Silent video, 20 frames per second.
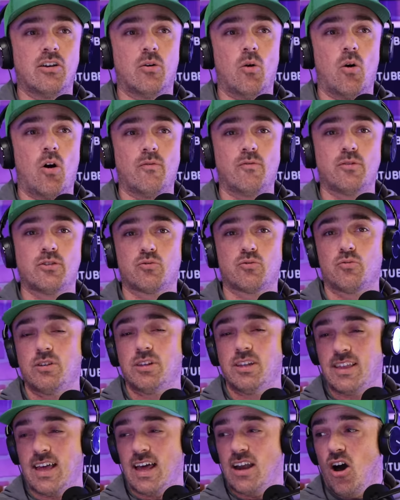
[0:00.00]
offers
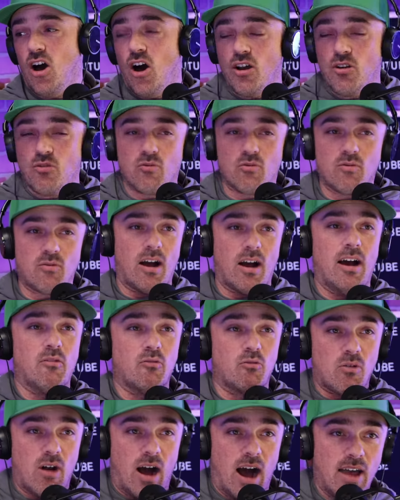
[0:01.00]
really that
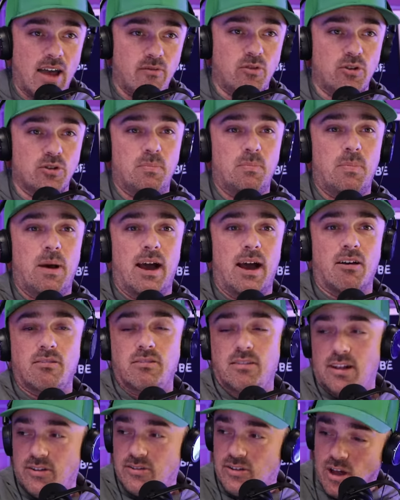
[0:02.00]
unrivaled,
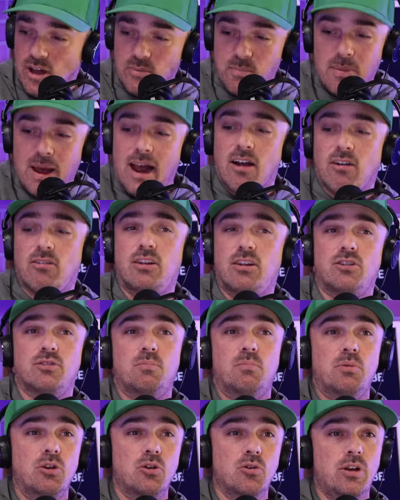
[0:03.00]
paralleled, unparalleled
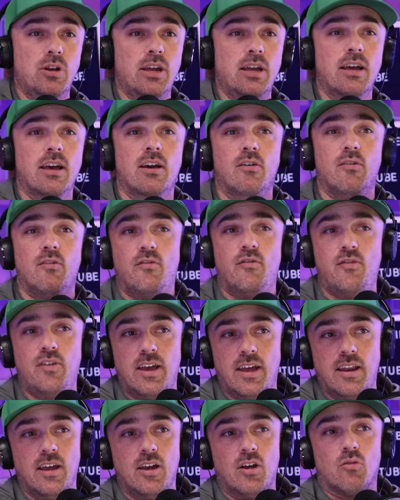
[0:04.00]
beauty,
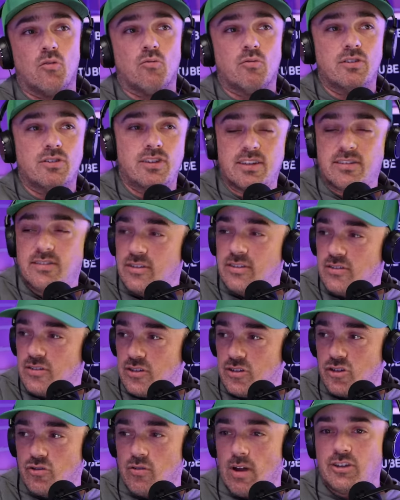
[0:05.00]
fit, resistance to
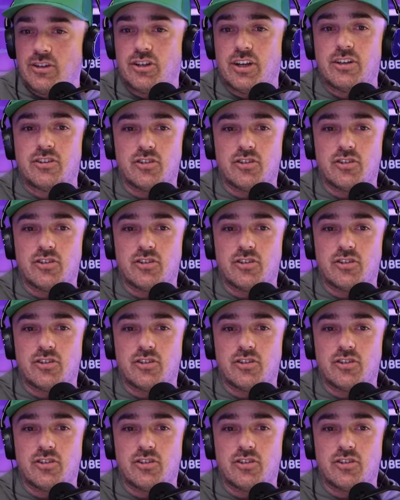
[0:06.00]
stretching.